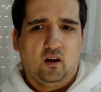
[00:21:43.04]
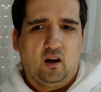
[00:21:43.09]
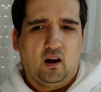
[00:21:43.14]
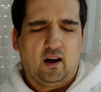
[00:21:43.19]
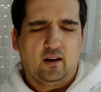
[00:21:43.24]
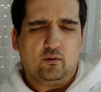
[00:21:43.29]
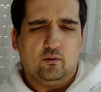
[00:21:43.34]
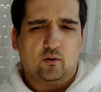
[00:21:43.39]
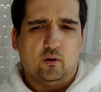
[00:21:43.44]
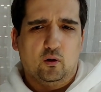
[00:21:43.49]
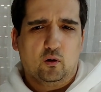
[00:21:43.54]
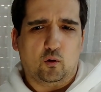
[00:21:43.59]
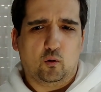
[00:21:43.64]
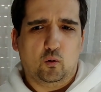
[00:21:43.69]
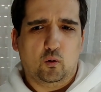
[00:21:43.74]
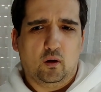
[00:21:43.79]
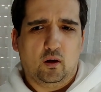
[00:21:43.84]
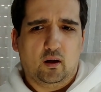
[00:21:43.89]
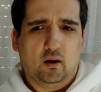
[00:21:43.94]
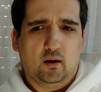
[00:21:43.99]
I don't know.
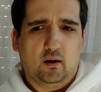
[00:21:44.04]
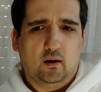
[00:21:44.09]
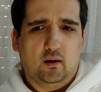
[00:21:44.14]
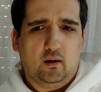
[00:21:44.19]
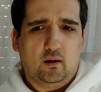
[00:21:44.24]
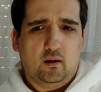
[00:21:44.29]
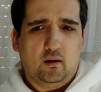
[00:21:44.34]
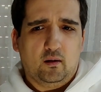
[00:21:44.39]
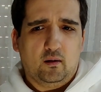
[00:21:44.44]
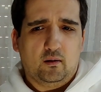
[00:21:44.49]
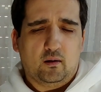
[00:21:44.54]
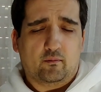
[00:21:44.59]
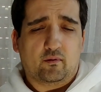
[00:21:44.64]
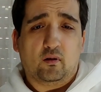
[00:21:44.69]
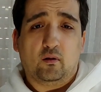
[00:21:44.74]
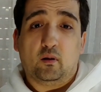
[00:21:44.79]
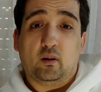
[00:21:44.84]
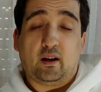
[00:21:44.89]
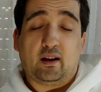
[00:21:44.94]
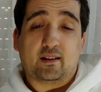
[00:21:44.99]

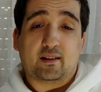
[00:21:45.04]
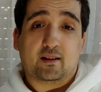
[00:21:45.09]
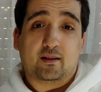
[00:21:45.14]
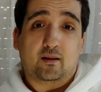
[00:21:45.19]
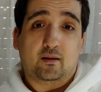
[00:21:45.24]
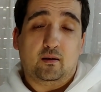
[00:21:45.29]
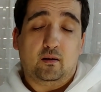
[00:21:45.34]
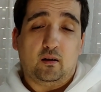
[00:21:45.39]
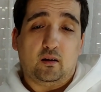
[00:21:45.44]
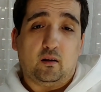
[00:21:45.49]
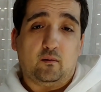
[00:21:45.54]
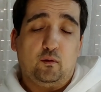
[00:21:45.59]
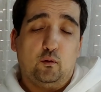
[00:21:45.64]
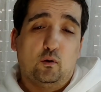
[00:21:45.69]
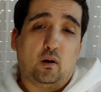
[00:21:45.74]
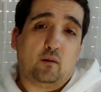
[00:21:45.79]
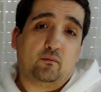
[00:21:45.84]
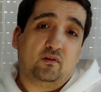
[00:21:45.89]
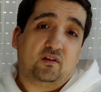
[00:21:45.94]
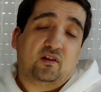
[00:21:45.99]
Nevertheless, if you
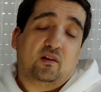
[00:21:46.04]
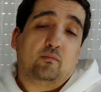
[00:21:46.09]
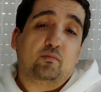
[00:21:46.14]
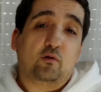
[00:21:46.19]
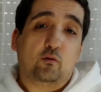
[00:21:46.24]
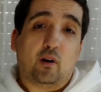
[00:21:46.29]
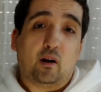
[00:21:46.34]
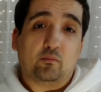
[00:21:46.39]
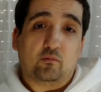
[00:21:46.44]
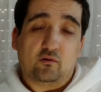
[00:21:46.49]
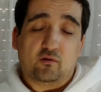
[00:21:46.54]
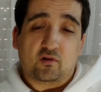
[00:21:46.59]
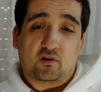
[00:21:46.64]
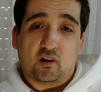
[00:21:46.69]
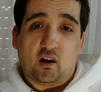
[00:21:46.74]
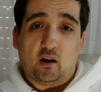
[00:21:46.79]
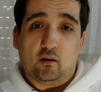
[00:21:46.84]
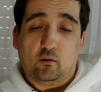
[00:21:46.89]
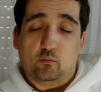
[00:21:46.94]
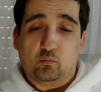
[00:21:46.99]
haven't subscribed to the
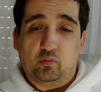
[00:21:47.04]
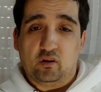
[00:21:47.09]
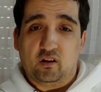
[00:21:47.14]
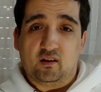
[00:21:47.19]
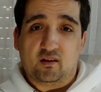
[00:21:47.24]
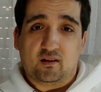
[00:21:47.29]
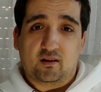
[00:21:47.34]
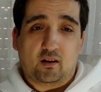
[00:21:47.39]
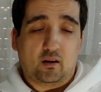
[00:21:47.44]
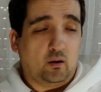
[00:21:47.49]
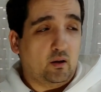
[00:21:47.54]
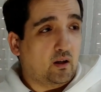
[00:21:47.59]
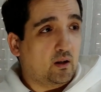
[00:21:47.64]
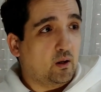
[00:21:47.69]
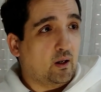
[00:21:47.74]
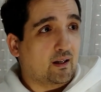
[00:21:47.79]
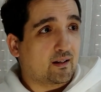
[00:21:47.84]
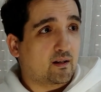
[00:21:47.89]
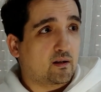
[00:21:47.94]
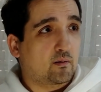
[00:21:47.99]
channel, please click
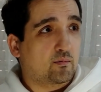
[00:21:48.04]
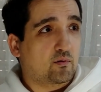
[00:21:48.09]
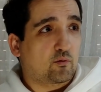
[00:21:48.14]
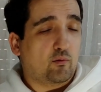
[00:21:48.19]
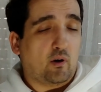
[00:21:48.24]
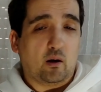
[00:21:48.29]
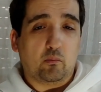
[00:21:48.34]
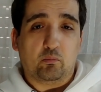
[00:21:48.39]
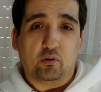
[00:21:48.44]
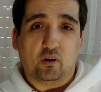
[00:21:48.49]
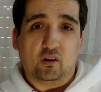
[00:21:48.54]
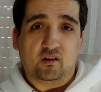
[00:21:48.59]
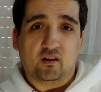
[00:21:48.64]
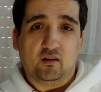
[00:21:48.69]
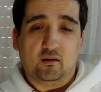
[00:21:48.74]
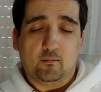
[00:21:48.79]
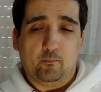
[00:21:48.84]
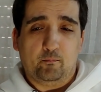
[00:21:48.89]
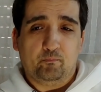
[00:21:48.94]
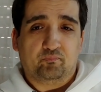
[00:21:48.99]
that subscribe
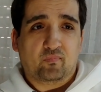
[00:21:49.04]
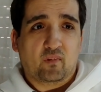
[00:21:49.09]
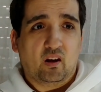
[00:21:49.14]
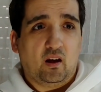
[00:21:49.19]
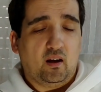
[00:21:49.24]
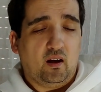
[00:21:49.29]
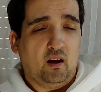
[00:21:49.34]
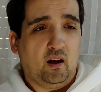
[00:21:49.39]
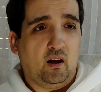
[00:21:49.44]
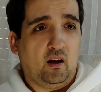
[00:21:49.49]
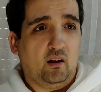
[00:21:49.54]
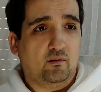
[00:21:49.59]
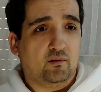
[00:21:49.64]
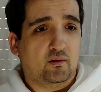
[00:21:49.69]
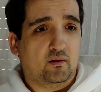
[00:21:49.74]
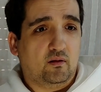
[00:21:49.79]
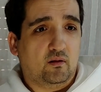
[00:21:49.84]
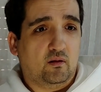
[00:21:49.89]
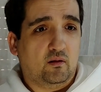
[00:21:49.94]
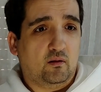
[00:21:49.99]
button and
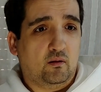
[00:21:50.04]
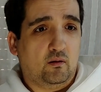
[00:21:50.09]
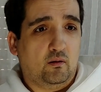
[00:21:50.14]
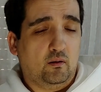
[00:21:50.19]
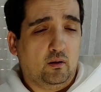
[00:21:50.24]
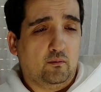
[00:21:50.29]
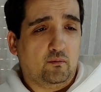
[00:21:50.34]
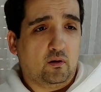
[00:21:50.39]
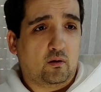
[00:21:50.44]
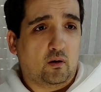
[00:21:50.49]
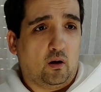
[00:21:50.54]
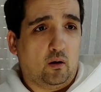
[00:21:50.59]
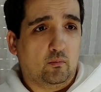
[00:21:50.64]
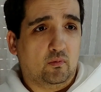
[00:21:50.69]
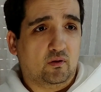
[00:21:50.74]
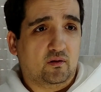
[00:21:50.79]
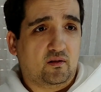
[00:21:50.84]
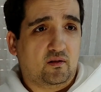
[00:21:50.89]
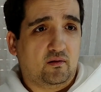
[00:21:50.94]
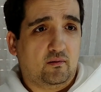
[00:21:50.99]
leave a
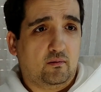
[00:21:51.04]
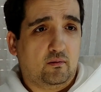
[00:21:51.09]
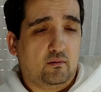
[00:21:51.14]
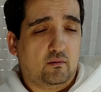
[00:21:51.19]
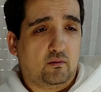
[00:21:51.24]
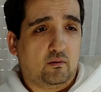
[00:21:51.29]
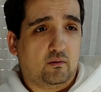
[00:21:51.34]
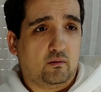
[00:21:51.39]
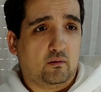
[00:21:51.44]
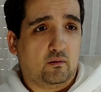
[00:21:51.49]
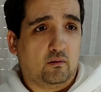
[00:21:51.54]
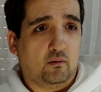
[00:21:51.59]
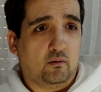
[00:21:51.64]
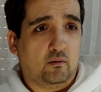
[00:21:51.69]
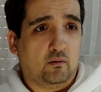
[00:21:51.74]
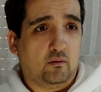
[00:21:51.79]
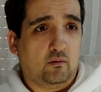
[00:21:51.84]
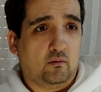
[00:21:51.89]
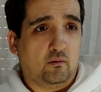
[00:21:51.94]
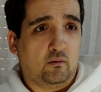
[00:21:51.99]
comment
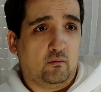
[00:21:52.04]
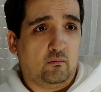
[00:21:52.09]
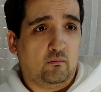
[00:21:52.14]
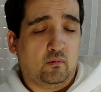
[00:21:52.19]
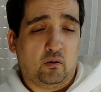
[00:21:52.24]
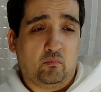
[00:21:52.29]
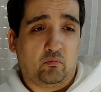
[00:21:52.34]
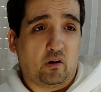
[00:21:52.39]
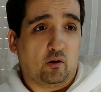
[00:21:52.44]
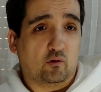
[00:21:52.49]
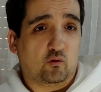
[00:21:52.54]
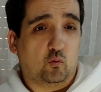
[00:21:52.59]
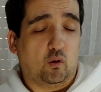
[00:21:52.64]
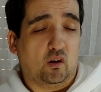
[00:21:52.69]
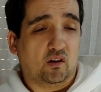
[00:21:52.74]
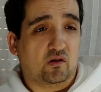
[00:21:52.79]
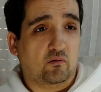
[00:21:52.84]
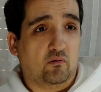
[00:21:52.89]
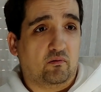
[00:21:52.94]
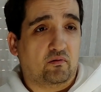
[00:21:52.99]
about
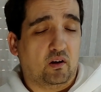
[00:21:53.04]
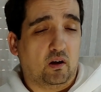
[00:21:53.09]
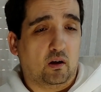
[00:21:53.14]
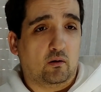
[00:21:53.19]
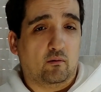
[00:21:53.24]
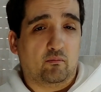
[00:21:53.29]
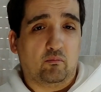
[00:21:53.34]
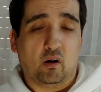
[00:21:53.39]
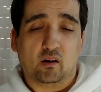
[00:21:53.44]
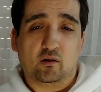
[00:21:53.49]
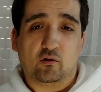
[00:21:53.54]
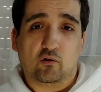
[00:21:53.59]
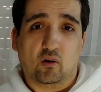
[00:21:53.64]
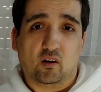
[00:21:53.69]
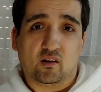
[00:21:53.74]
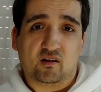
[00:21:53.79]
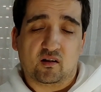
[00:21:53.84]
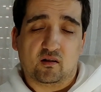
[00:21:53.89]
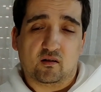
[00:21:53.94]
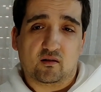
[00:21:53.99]
what you think of my
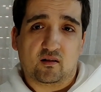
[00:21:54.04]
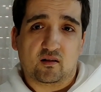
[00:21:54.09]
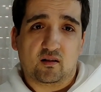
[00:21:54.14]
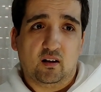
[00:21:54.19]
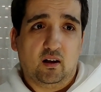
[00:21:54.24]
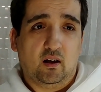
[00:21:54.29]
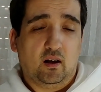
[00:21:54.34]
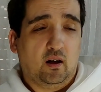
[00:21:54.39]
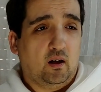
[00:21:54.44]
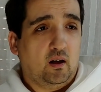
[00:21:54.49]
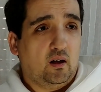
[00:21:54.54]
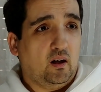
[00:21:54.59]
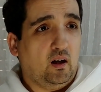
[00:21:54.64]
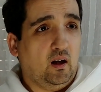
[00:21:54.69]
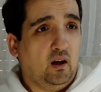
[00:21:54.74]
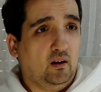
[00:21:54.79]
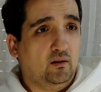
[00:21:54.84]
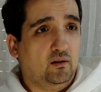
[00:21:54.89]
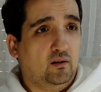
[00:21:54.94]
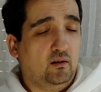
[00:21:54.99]
choices,
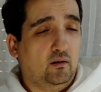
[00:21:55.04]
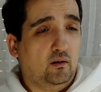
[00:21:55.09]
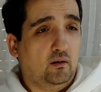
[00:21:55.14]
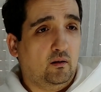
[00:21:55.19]
and